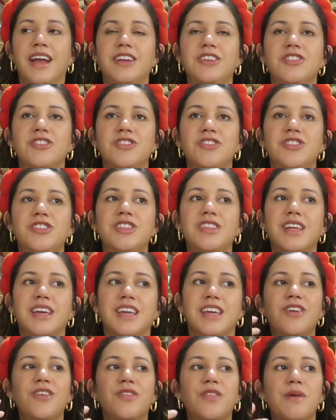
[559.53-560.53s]
and just to like
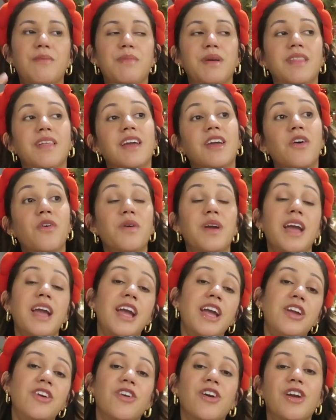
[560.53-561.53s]
hear them be like,
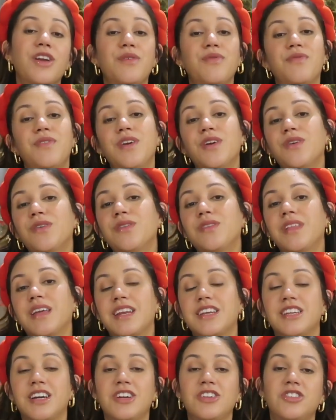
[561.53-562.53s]
okay, you're gonna feel
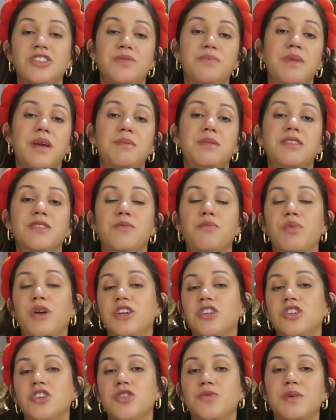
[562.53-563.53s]
like touch and maybe some
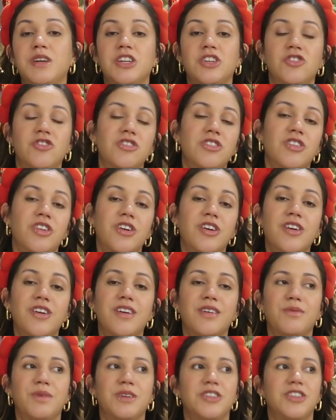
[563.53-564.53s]
pressure, but it shouldn't
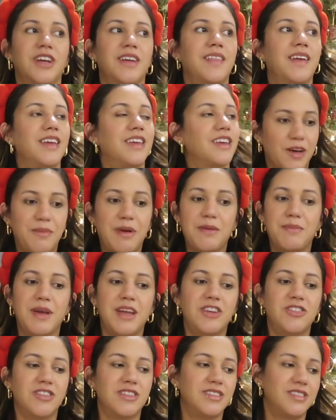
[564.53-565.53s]
hurt, which I like tell my
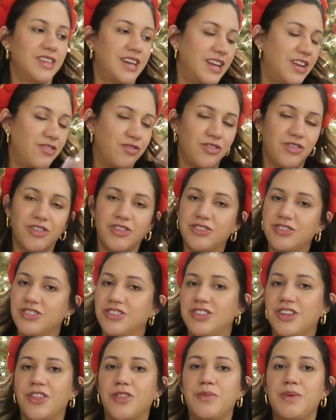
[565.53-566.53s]
patients, and I hear the nurses
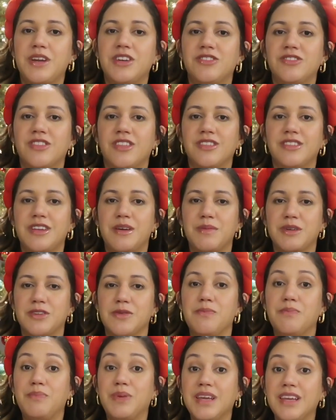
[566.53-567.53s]
tell the patients all the time. But
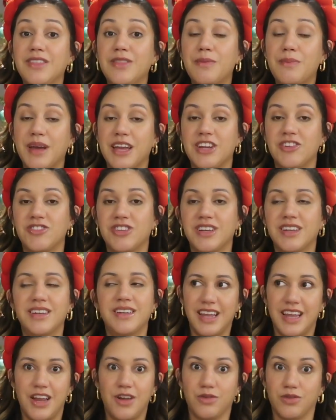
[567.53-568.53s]
to be the patient,
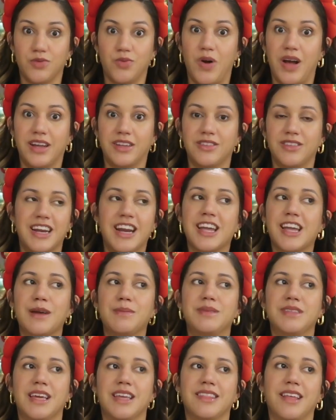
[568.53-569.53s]
it was wild. And I kept
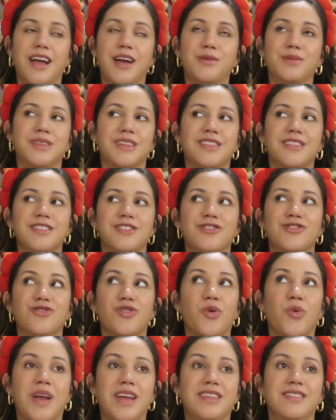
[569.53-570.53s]
saying that. I was like, this is
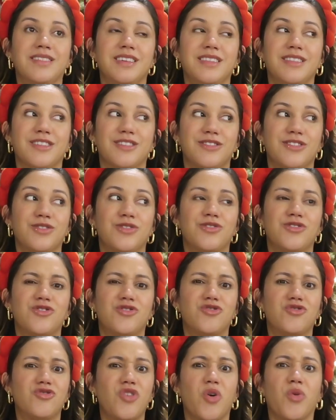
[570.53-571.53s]
crazy. This is
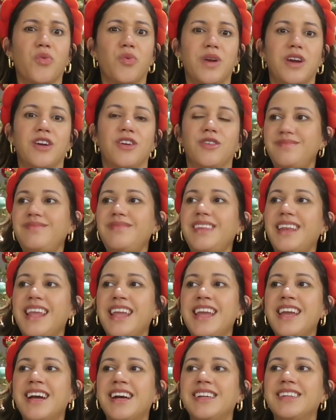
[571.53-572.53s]
so weird.
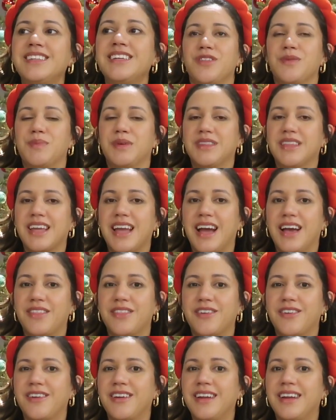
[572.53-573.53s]
And so they put the
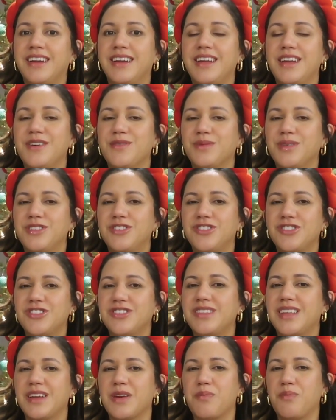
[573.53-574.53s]
catheter in. It was
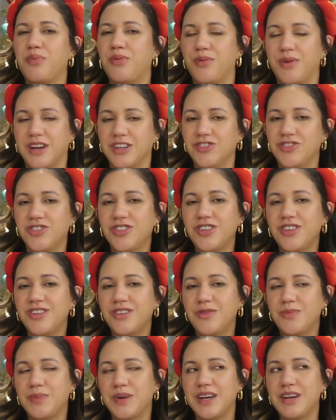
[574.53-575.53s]
just like
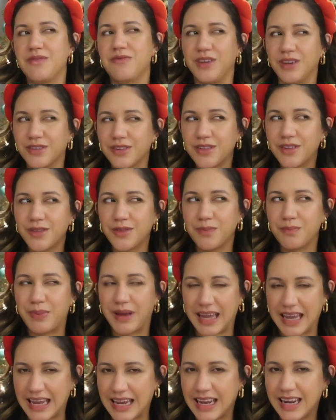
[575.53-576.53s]
pressure, but I didn't feel
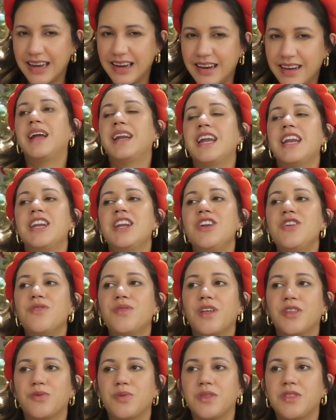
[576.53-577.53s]
pain. And I knew
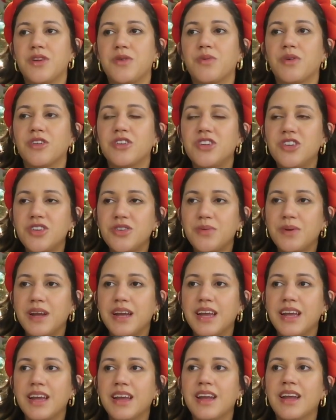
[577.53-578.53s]
that's what they were
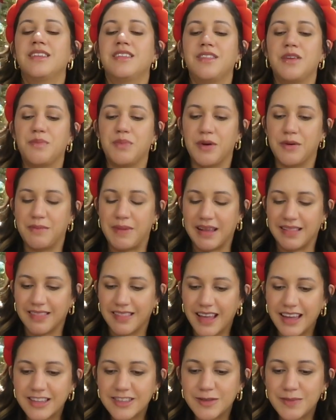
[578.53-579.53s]
doing. And then they put my
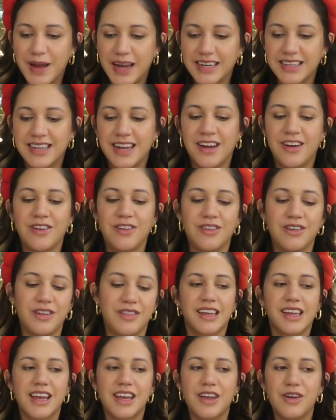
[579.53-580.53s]
legs back down.
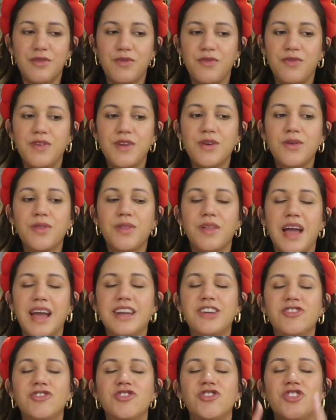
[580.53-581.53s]
Like I could feel, I
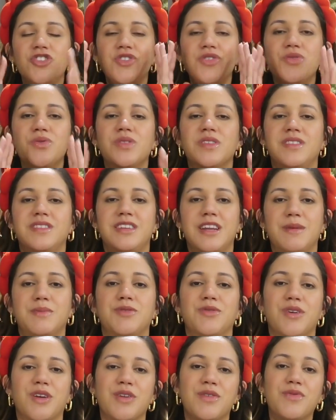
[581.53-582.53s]
just knew the steps,
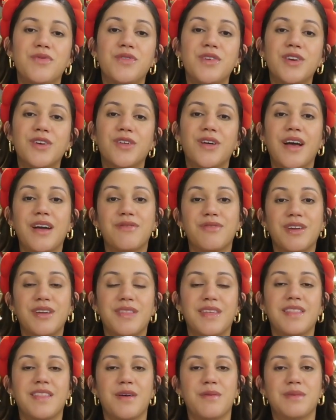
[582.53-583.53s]
so I could feel
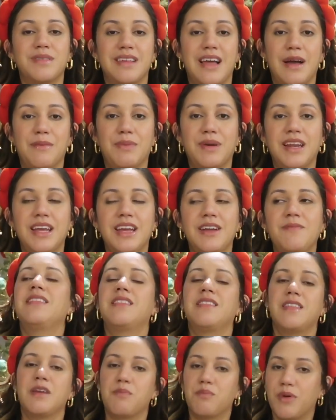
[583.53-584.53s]
everything that was happening. And
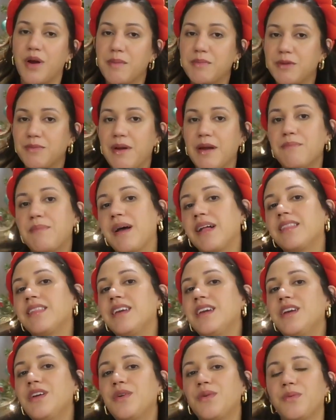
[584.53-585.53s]
then they prepped my
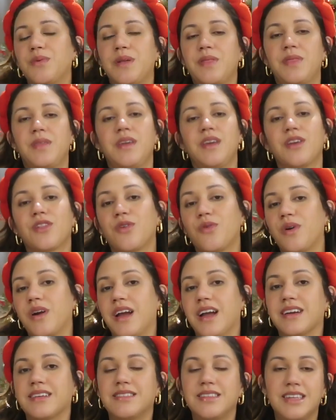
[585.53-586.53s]
belly with the
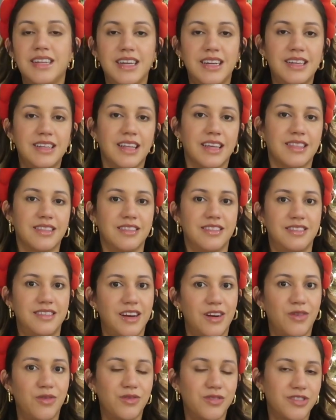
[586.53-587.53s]
chlorhexidine, like the
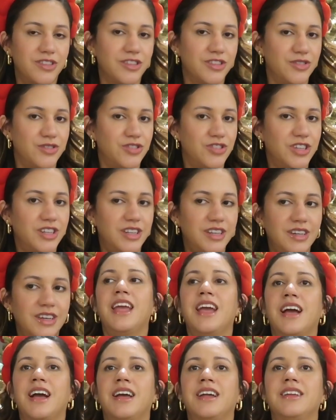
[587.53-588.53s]
sterile solution.
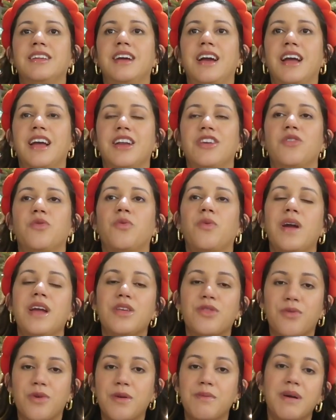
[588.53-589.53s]
And I had to
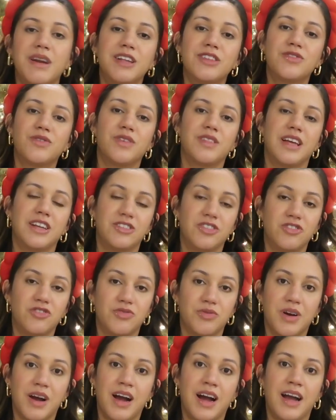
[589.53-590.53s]
wait 3 minutes for that to
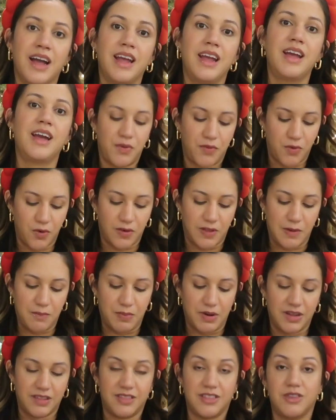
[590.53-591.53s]
dry before they
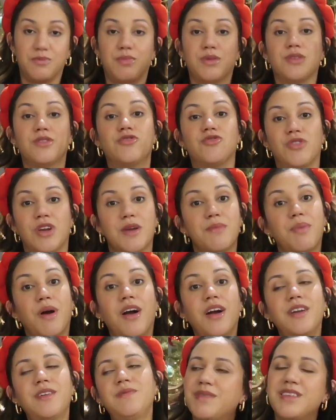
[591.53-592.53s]
put the blue drape
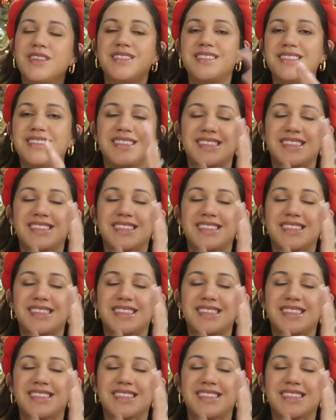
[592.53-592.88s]
on. It's